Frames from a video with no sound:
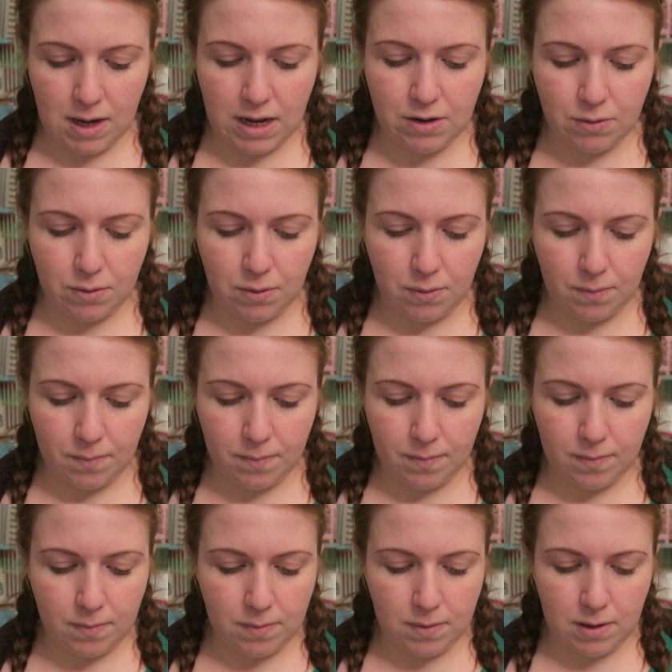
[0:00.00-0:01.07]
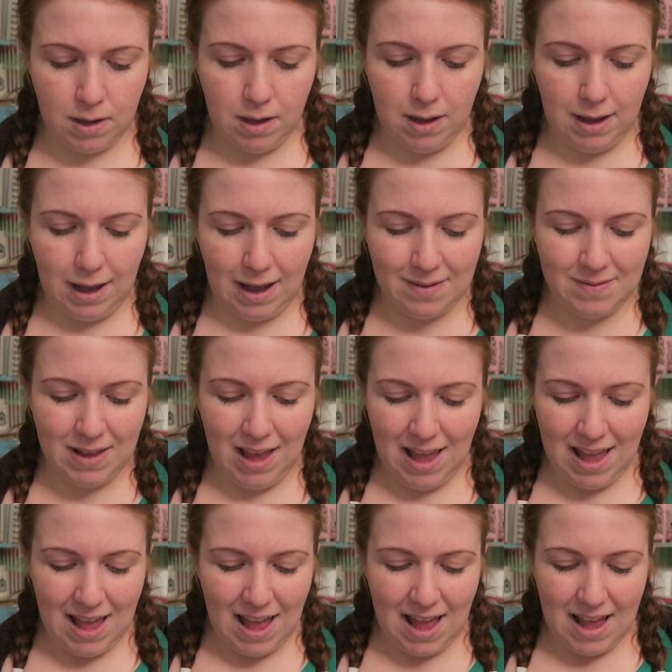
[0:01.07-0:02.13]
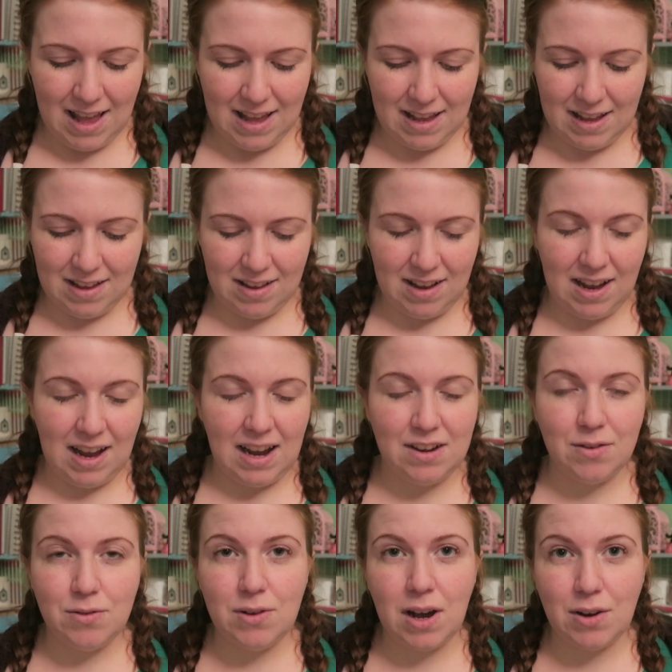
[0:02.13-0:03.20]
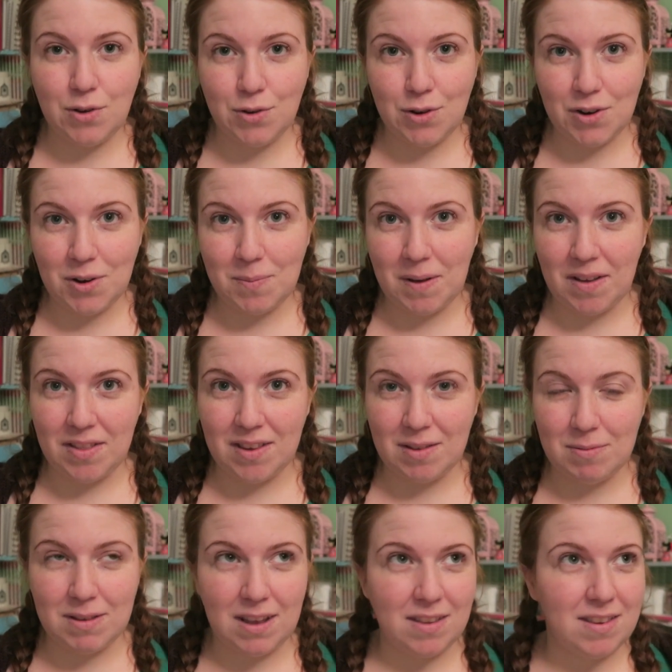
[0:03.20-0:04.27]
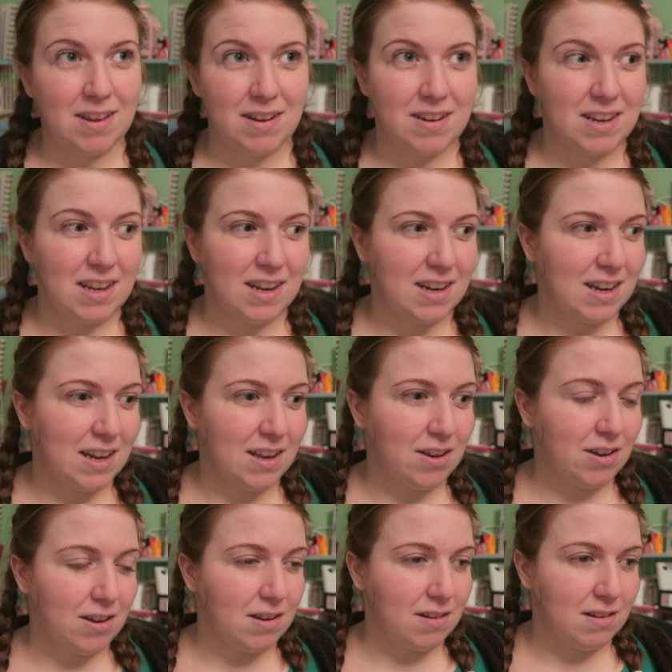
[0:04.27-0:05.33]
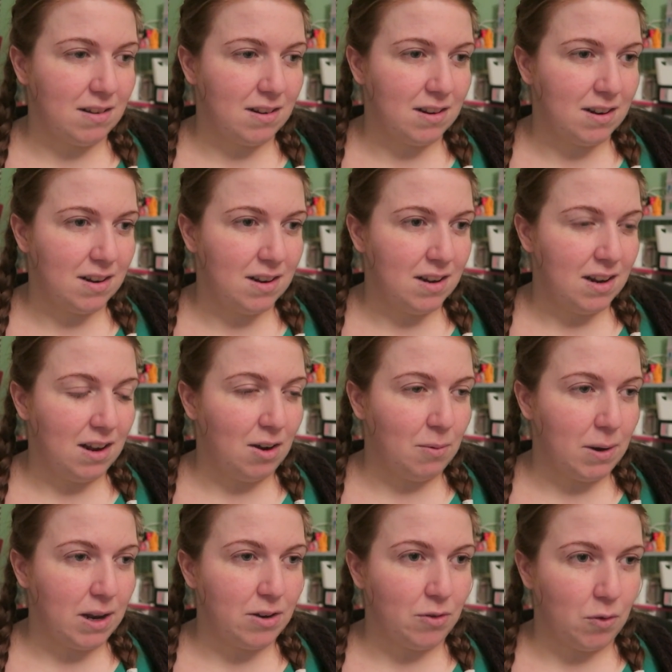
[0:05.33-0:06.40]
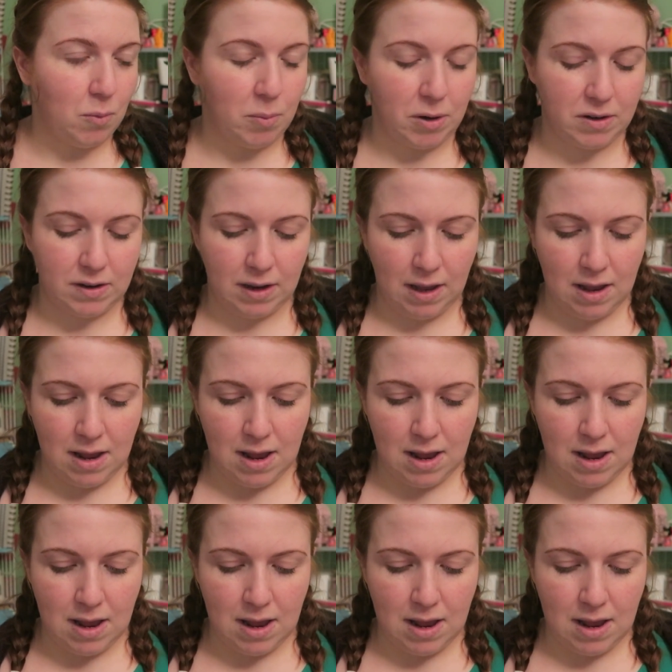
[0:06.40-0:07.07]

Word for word: I don't know. I don't know how to talk about this without sounding like a, a weirdo, but